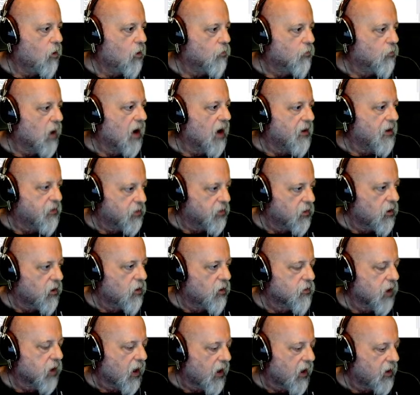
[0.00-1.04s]
Right.
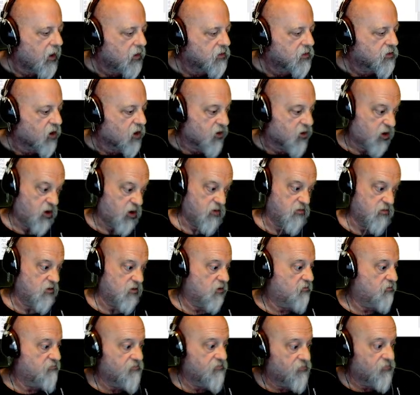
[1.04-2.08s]
Okay. Is it
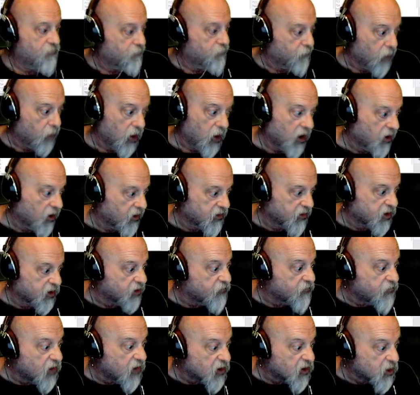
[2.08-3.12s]

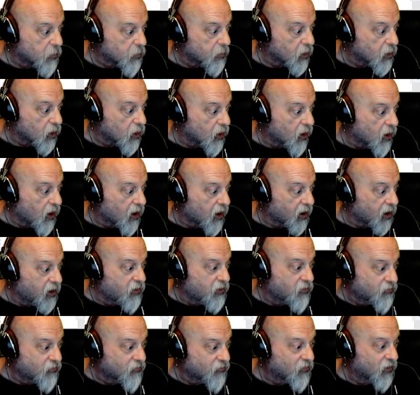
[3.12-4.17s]
visible on
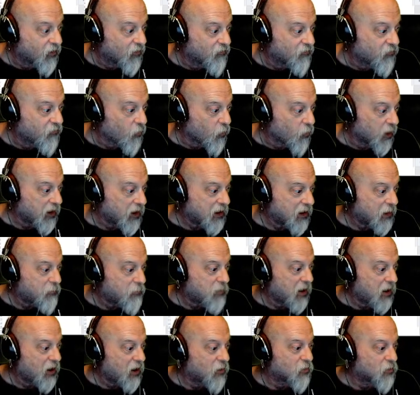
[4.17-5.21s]

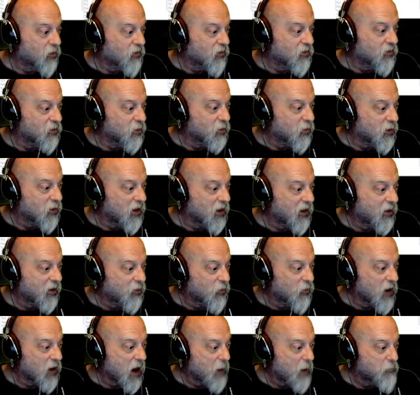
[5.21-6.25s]
480p or does it look like
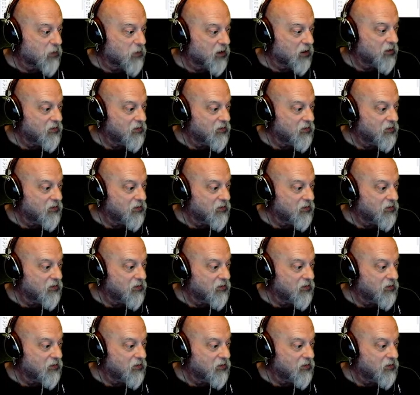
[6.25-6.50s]
crap?